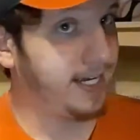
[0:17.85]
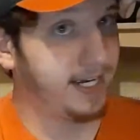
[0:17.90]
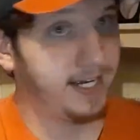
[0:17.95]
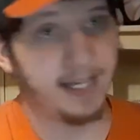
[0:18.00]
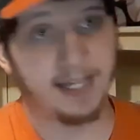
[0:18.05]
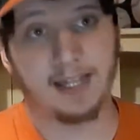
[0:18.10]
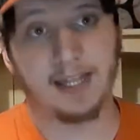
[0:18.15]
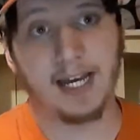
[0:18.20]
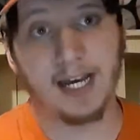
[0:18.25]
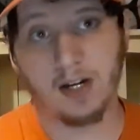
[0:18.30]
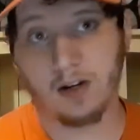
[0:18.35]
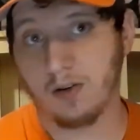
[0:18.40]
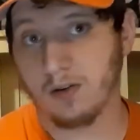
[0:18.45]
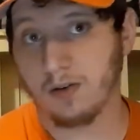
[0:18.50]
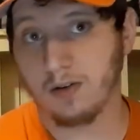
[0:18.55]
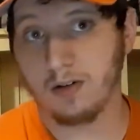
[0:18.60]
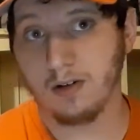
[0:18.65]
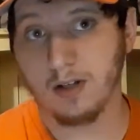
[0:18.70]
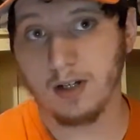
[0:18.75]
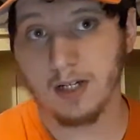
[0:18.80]
that
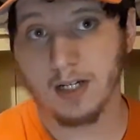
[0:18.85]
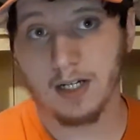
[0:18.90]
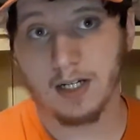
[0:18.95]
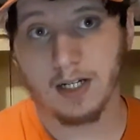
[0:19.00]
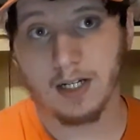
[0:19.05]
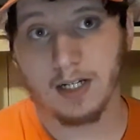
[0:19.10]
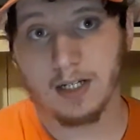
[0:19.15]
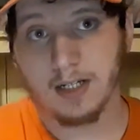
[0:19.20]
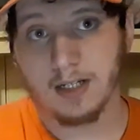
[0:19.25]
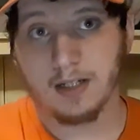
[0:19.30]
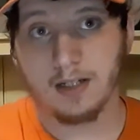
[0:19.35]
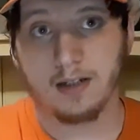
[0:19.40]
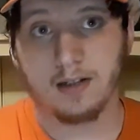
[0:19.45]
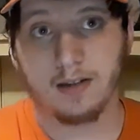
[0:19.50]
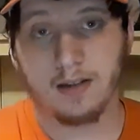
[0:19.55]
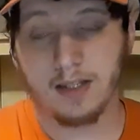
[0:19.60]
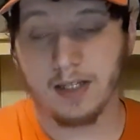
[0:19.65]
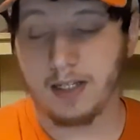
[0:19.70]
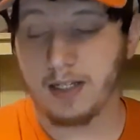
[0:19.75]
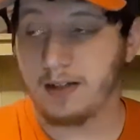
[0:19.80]
whole
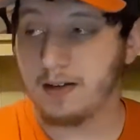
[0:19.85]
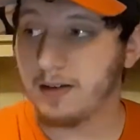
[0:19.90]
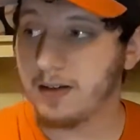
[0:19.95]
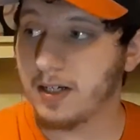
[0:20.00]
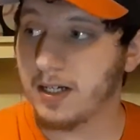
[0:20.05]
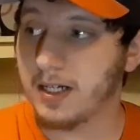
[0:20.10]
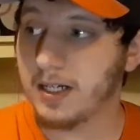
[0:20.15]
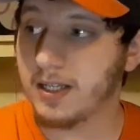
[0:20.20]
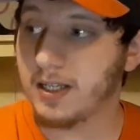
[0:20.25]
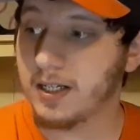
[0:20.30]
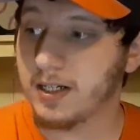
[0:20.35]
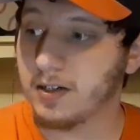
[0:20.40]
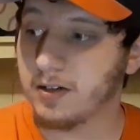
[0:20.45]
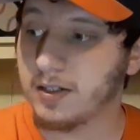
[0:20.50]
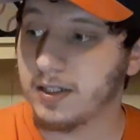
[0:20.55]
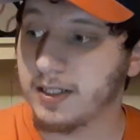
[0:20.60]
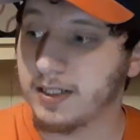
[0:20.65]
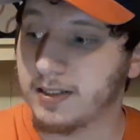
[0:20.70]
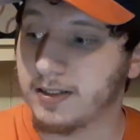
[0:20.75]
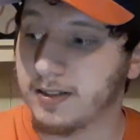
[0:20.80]
thing. There
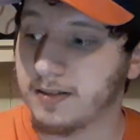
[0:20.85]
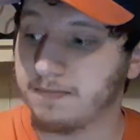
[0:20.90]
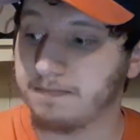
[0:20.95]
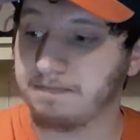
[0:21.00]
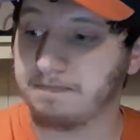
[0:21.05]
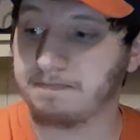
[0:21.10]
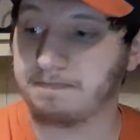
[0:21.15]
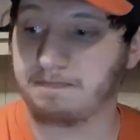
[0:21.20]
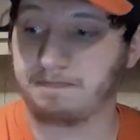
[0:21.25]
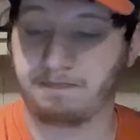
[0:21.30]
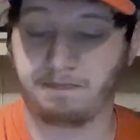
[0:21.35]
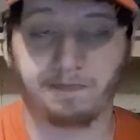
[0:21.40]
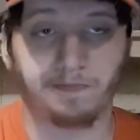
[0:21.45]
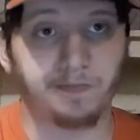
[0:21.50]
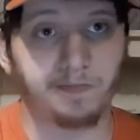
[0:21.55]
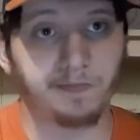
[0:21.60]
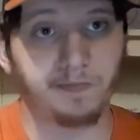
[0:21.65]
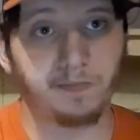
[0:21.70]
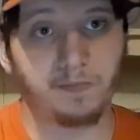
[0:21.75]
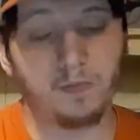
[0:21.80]
is
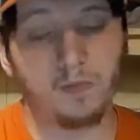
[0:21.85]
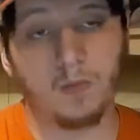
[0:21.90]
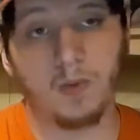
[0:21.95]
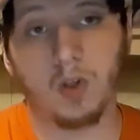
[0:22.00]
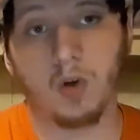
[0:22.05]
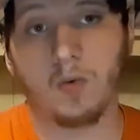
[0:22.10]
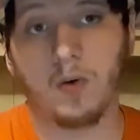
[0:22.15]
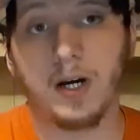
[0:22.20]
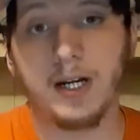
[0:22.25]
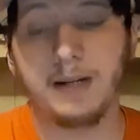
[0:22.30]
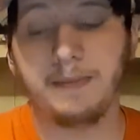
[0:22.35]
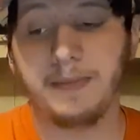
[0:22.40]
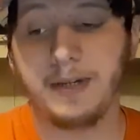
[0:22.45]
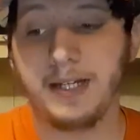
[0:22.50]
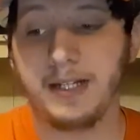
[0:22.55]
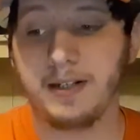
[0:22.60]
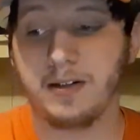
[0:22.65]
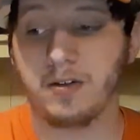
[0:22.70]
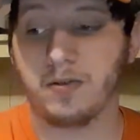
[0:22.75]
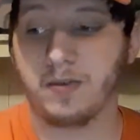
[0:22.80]
quite a
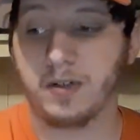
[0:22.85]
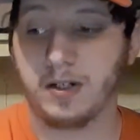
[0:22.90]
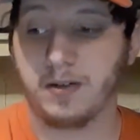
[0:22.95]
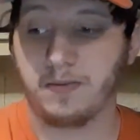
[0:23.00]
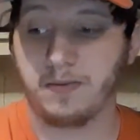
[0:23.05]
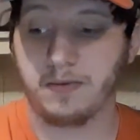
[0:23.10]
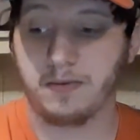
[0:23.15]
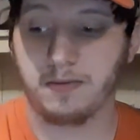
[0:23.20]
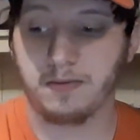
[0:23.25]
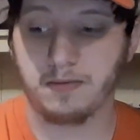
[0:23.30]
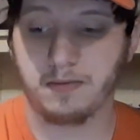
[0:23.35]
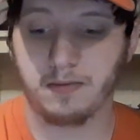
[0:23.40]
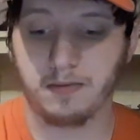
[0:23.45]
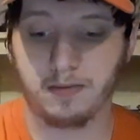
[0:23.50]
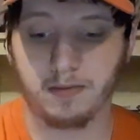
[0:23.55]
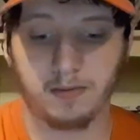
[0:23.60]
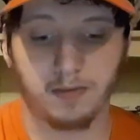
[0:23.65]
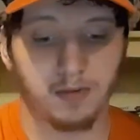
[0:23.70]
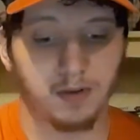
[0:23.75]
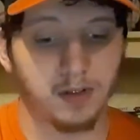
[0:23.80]
bit going on
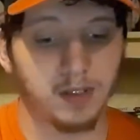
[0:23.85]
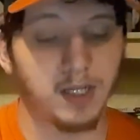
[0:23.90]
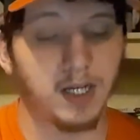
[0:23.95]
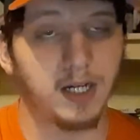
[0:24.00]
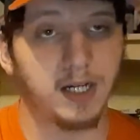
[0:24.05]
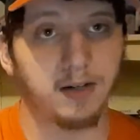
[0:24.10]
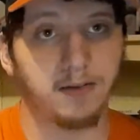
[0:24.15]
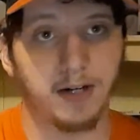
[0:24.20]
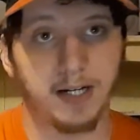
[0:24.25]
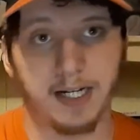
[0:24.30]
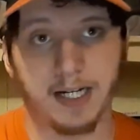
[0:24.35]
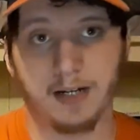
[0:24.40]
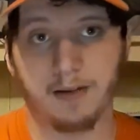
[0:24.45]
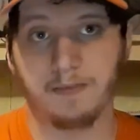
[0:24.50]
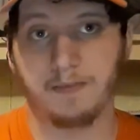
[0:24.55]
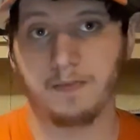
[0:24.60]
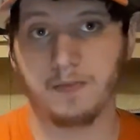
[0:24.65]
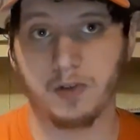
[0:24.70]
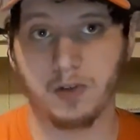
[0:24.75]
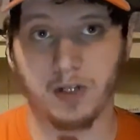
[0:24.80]
right now.
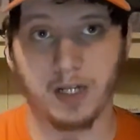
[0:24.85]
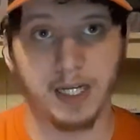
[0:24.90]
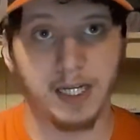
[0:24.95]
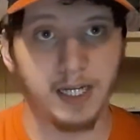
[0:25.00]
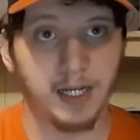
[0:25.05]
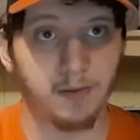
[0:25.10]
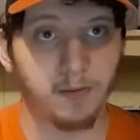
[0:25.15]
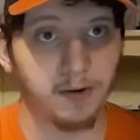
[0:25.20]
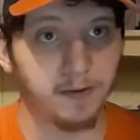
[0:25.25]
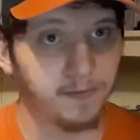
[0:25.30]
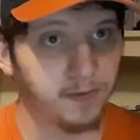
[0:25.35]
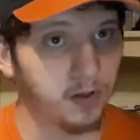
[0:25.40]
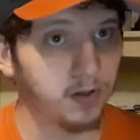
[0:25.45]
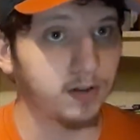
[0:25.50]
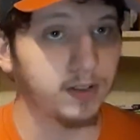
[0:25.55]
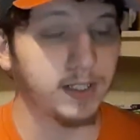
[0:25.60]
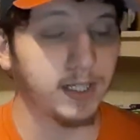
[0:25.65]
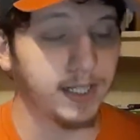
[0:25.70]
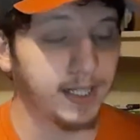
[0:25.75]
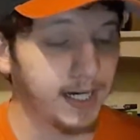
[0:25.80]
Today, I'm going to
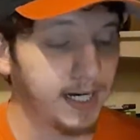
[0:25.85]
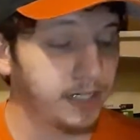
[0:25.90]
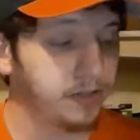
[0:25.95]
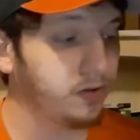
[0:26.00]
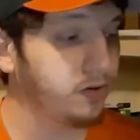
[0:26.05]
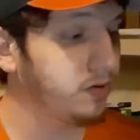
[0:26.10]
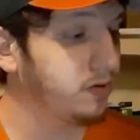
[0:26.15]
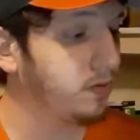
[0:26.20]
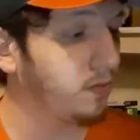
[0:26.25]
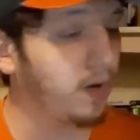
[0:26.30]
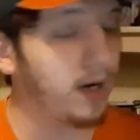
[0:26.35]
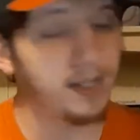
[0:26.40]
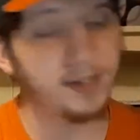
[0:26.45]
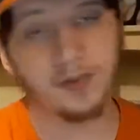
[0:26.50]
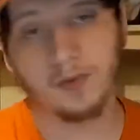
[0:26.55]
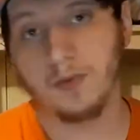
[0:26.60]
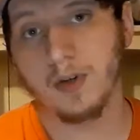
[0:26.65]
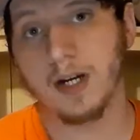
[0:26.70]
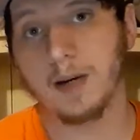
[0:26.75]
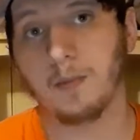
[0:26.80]
focus on the Astros. The
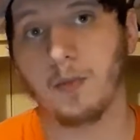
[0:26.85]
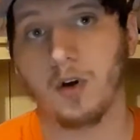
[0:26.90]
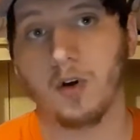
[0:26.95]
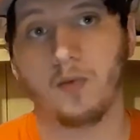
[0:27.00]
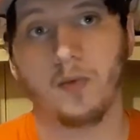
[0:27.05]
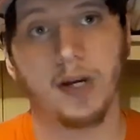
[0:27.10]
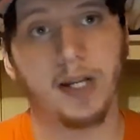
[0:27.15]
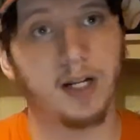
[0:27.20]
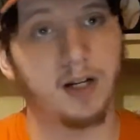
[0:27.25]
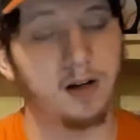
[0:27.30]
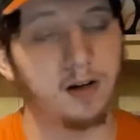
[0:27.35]
Watson one, I'm going to wait